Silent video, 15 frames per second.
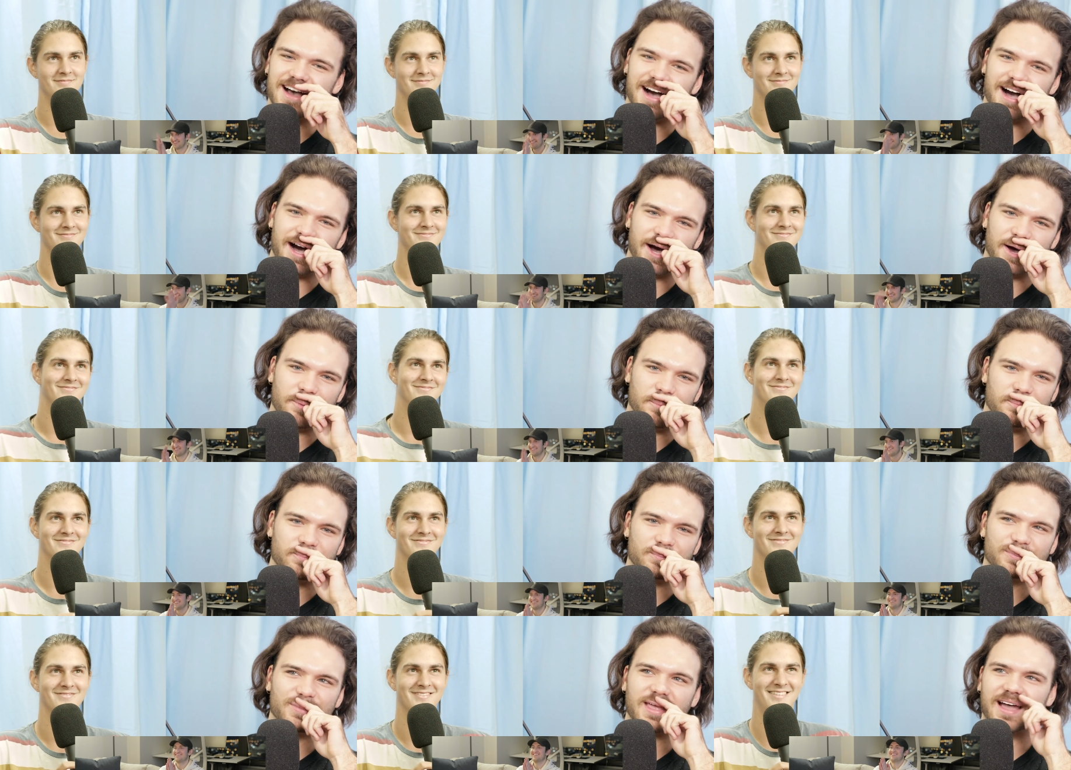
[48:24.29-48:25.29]
Speaker 1: Um,
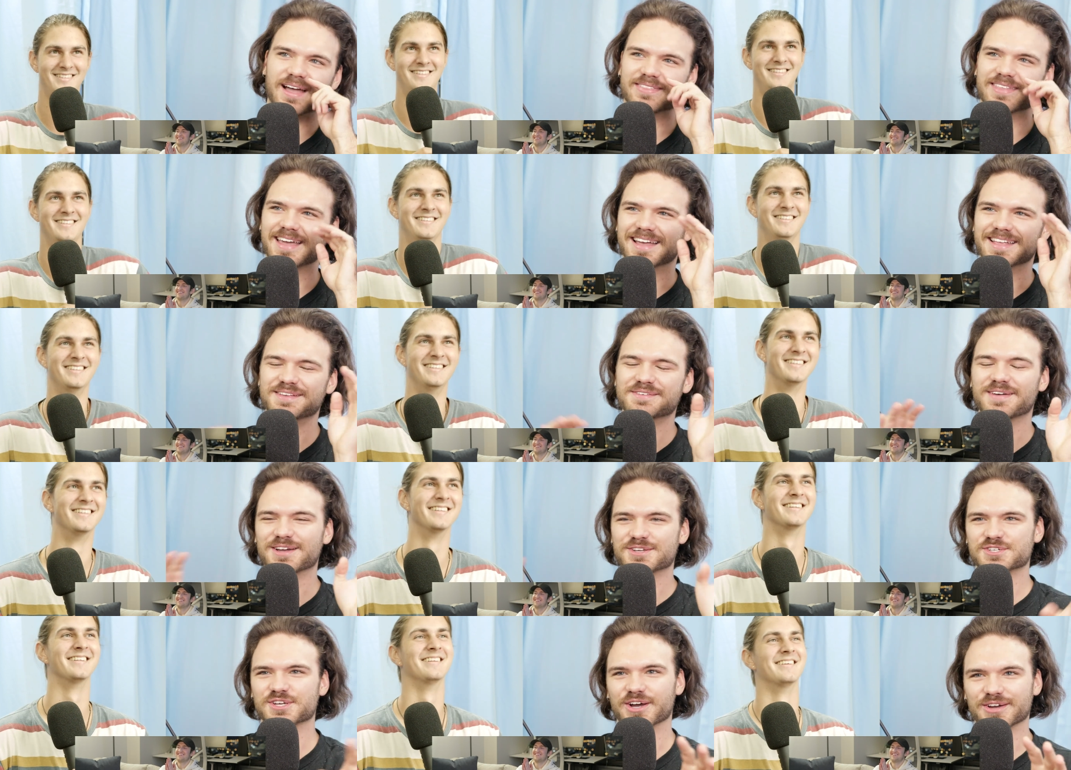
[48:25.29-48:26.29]
at the end of our
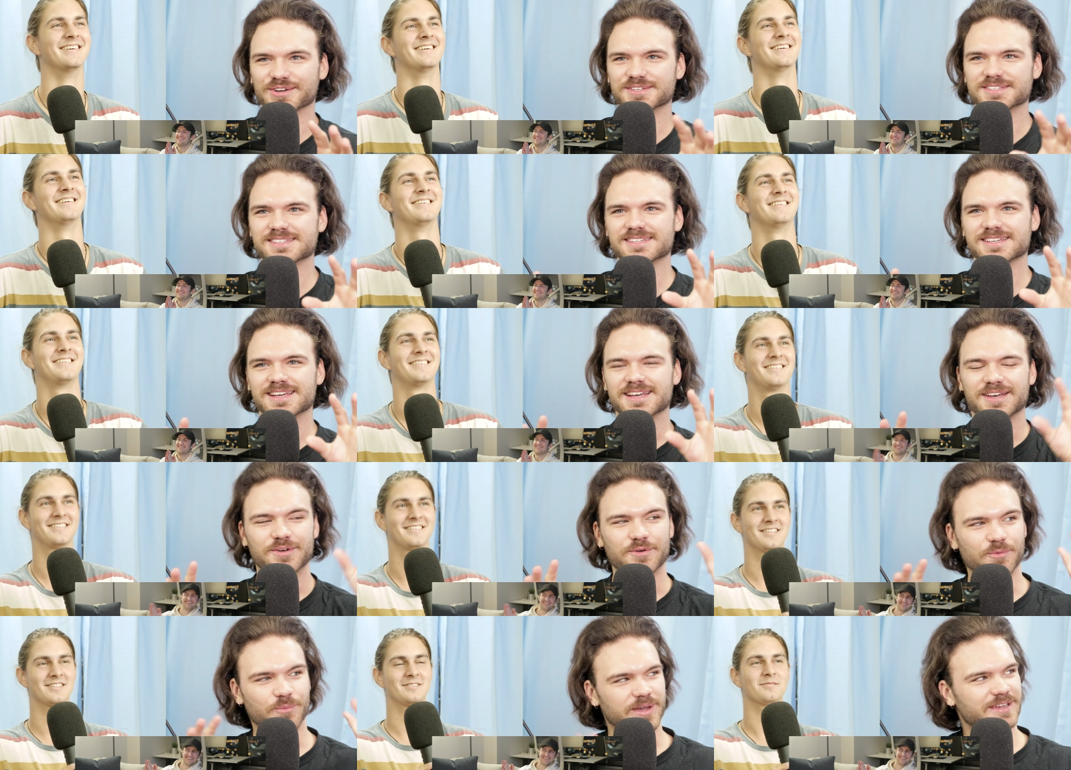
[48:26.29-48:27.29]
shows,
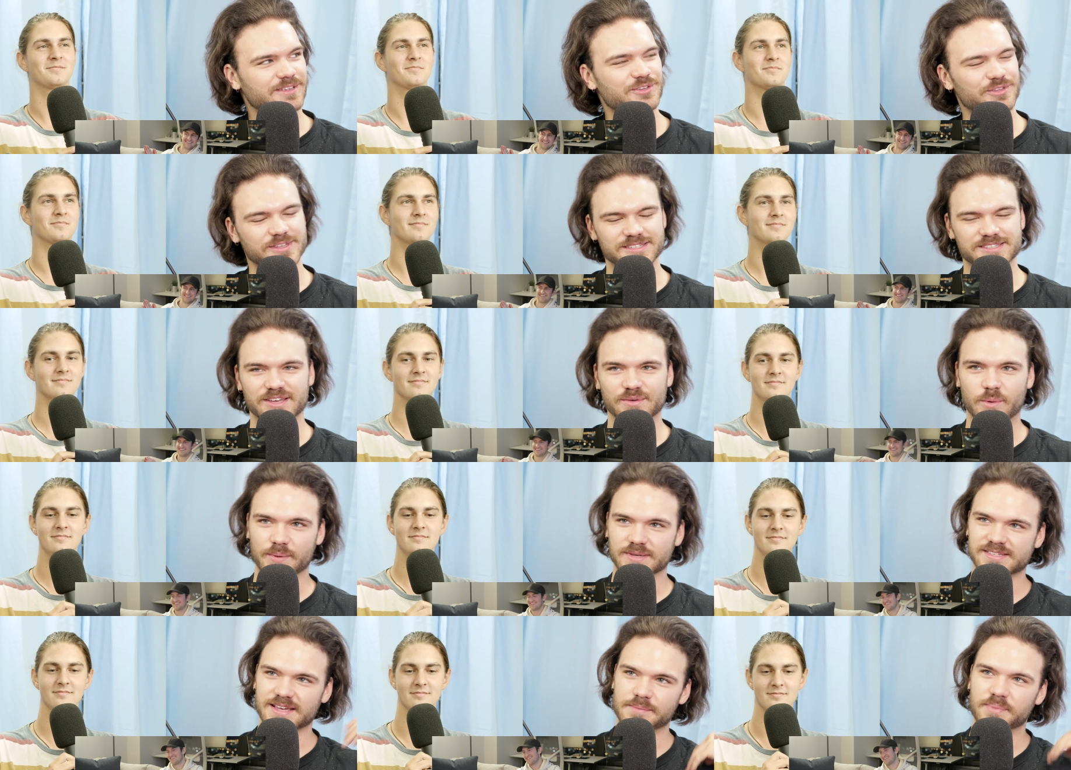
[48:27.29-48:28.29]
we do this thing where we
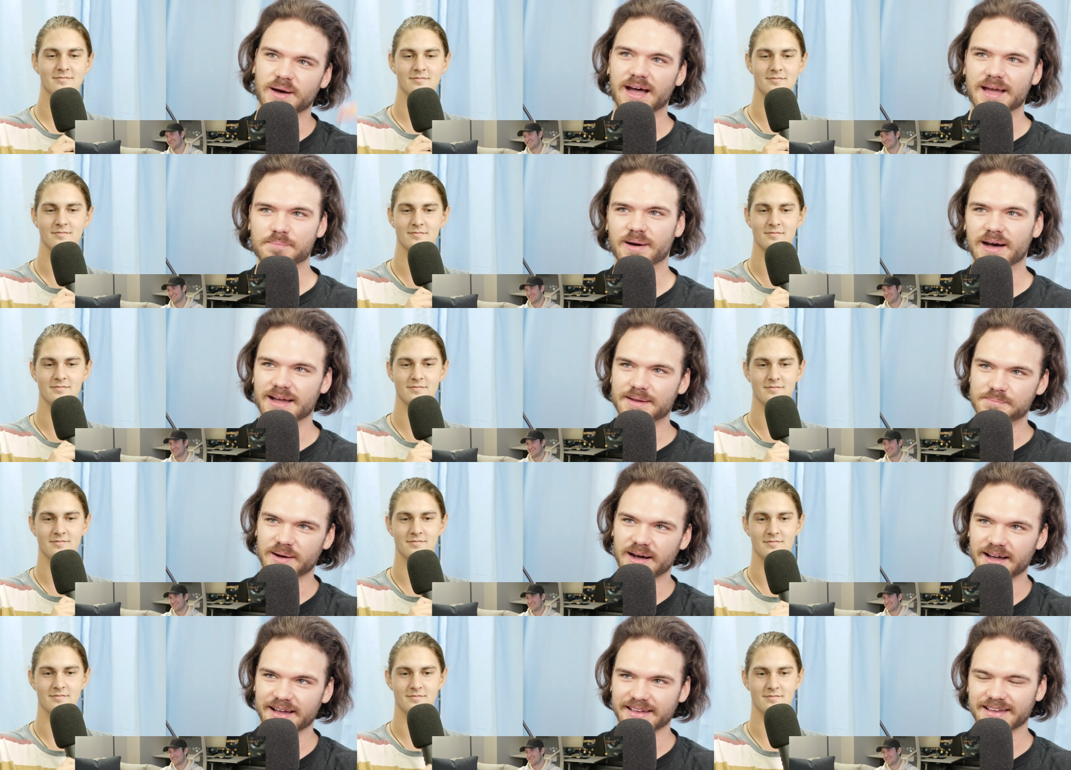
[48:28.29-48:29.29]
say bye, bye,
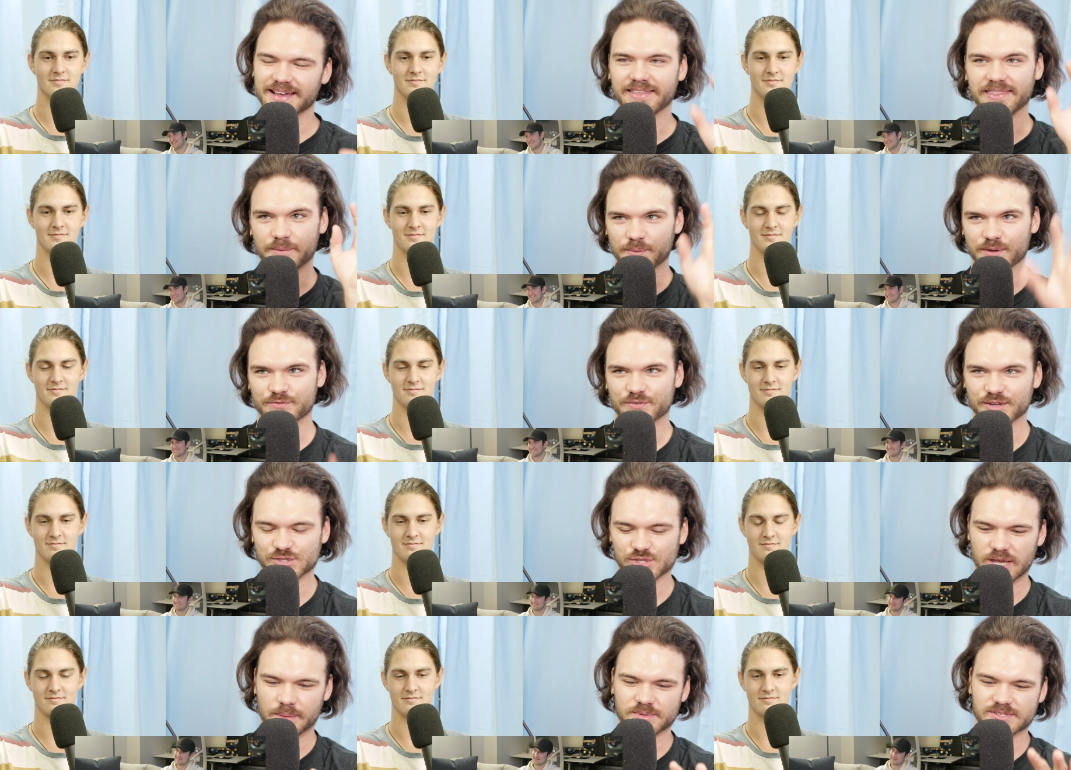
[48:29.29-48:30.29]
bye, and then we finish
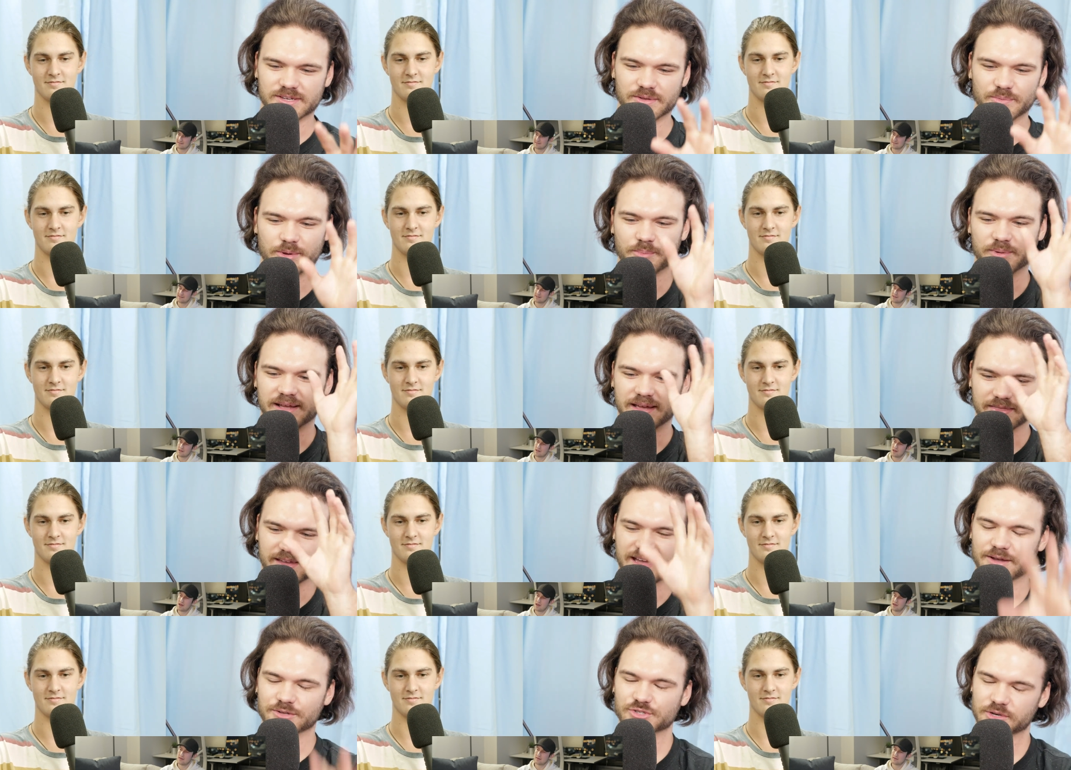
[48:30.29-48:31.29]
the episode and we play the
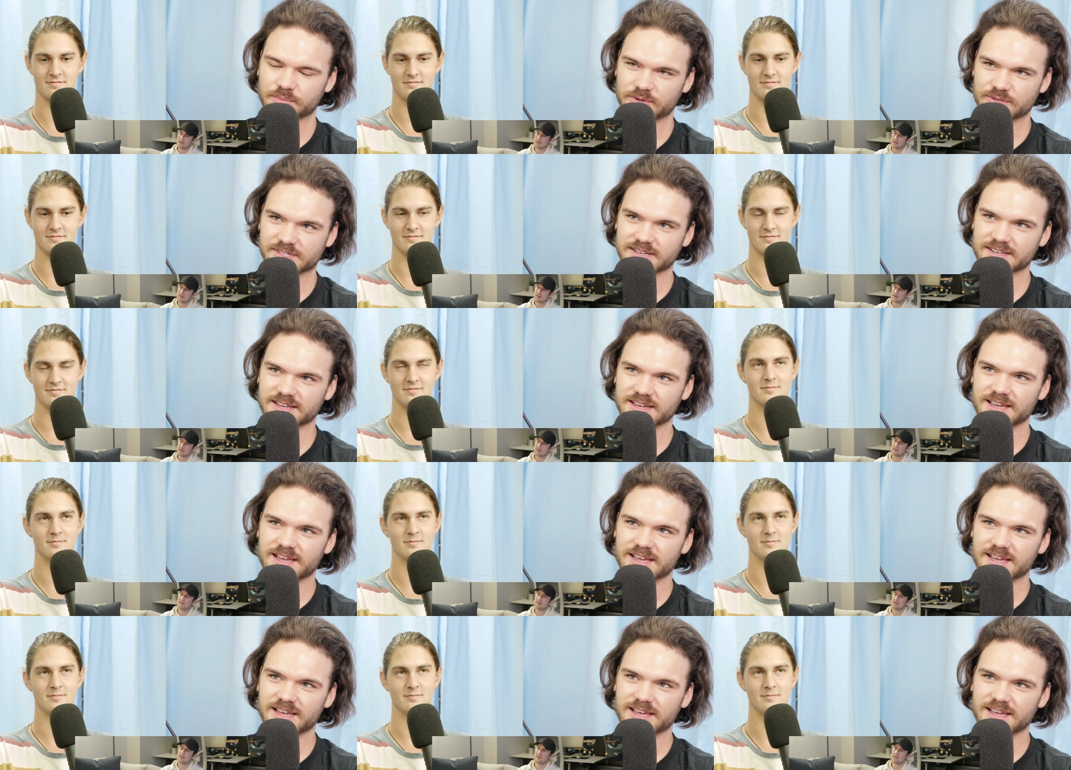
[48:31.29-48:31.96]
outro music.